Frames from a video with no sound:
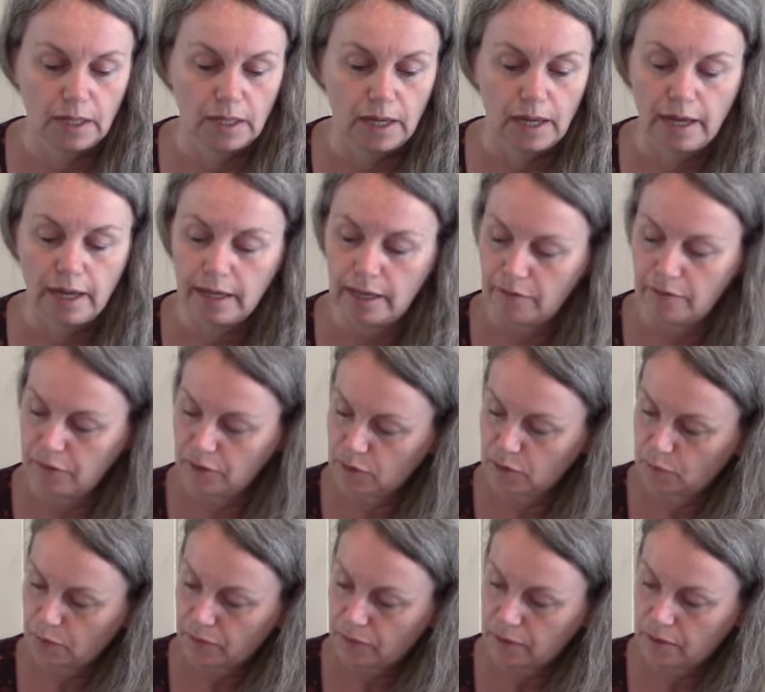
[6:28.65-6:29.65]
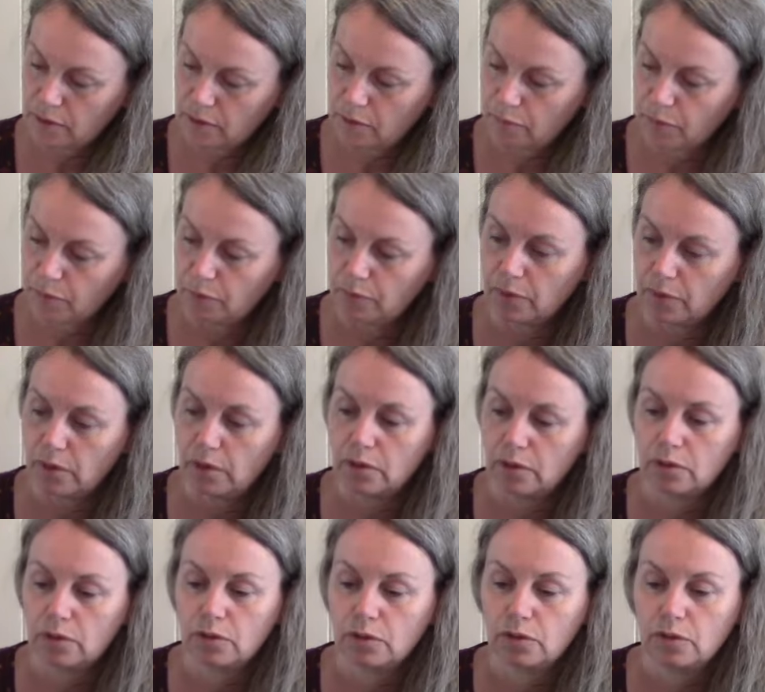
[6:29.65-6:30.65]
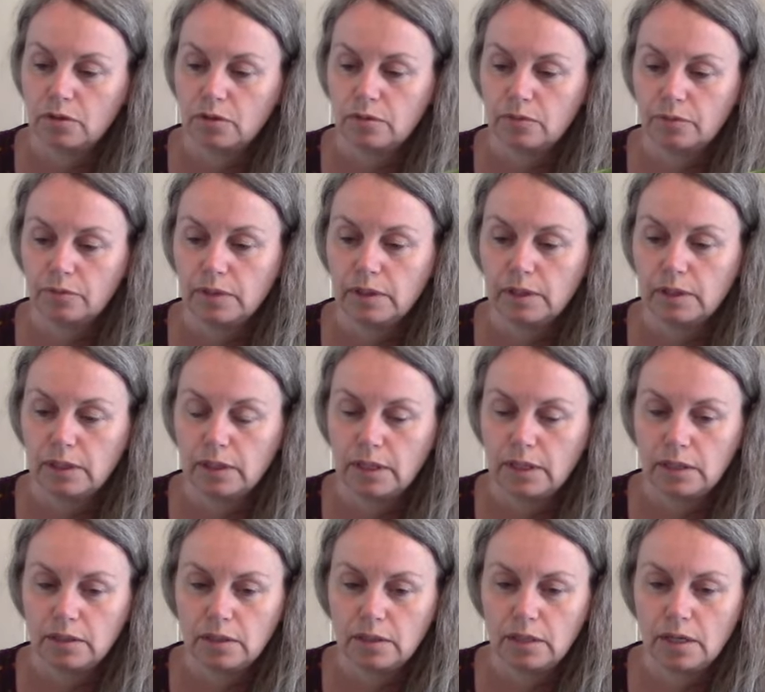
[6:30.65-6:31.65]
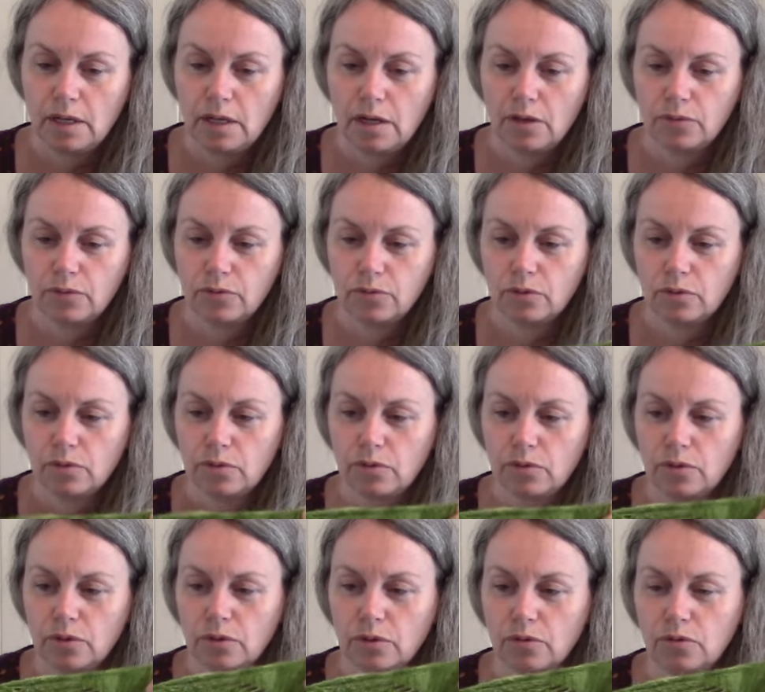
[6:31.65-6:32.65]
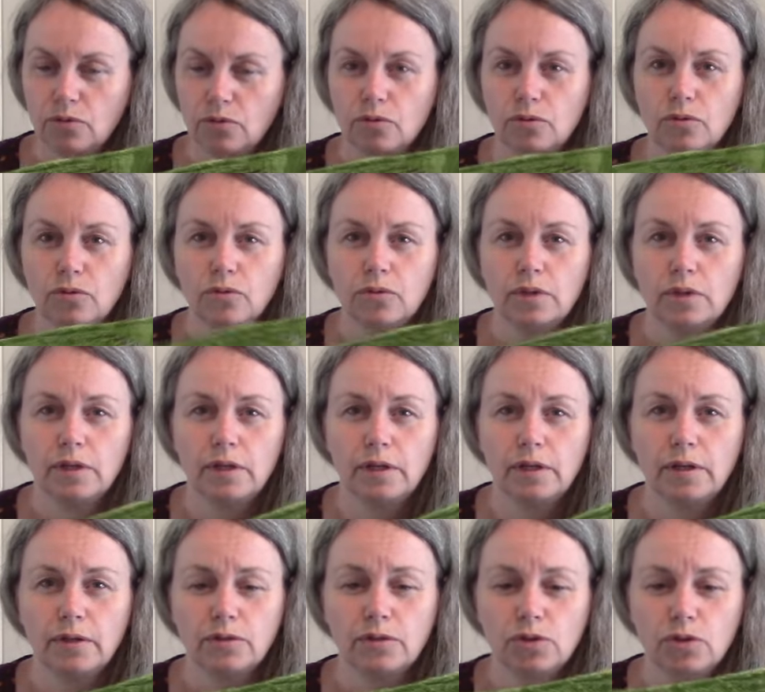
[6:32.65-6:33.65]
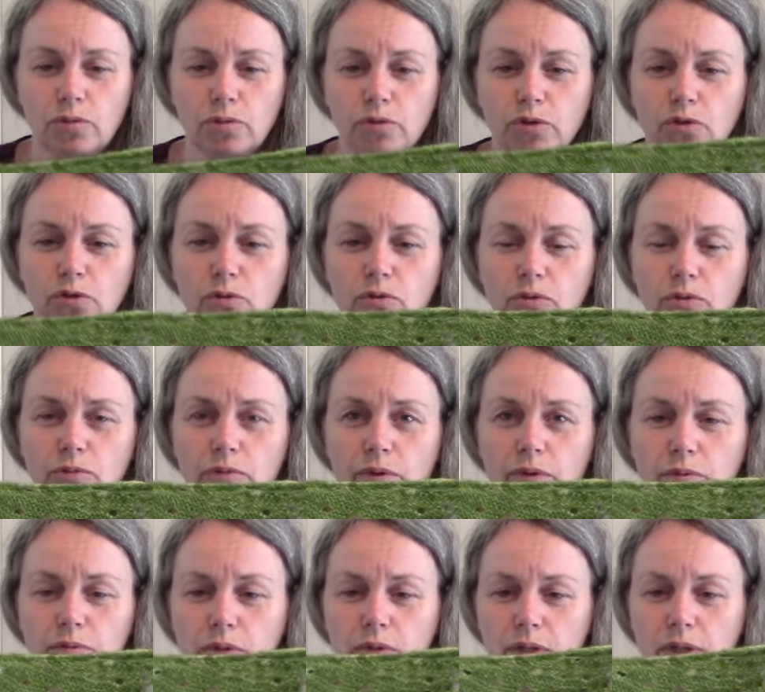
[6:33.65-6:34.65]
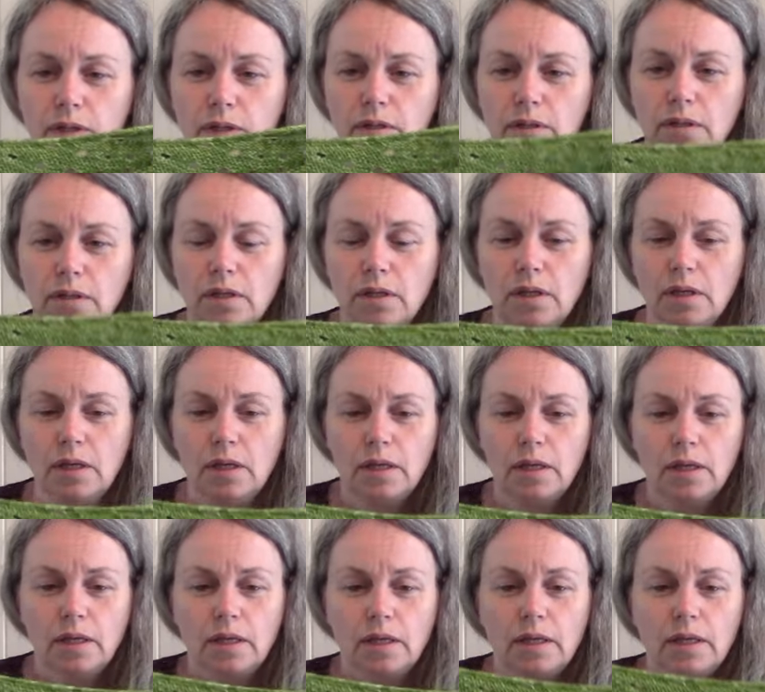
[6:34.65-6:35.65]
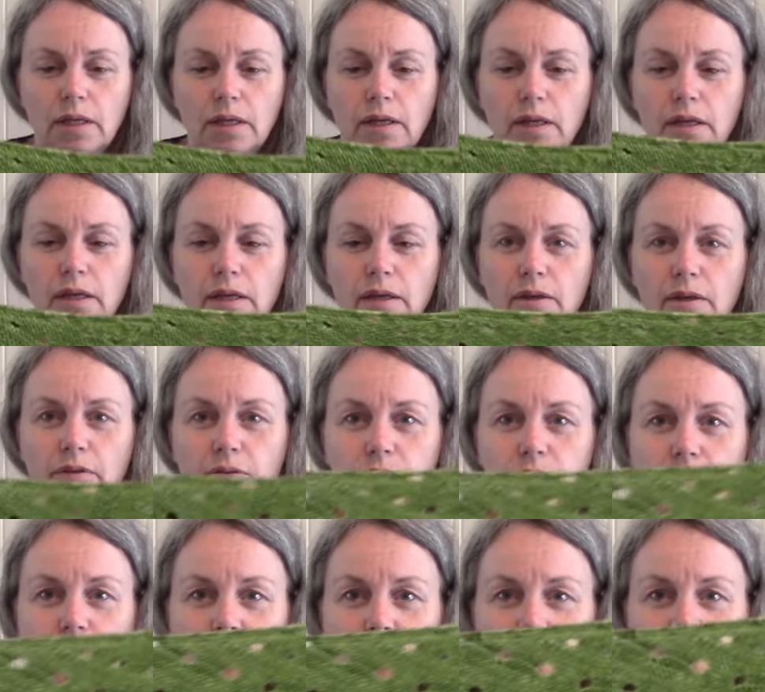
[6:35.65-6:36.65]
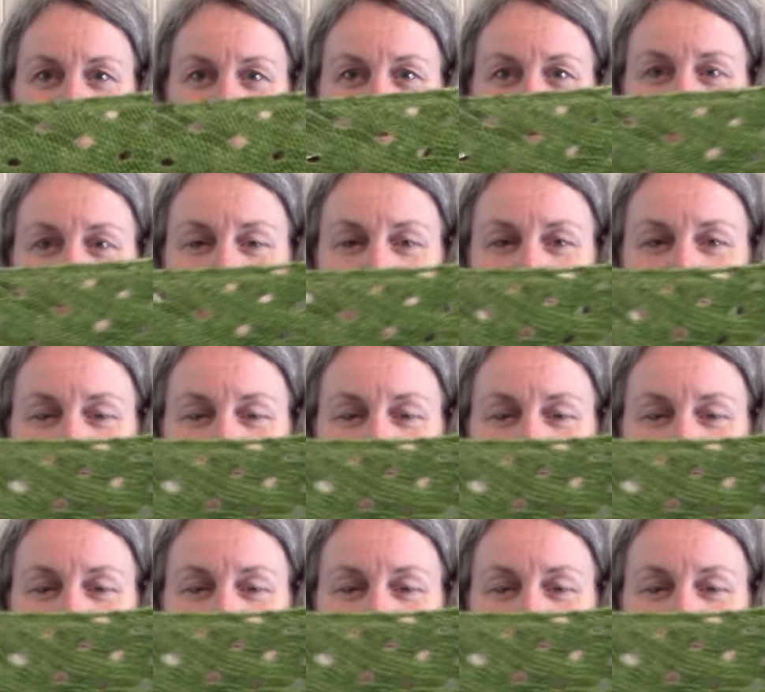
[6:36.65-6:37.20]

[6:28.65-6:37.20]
I have experienced some people not really getting how to do the German short rows here, and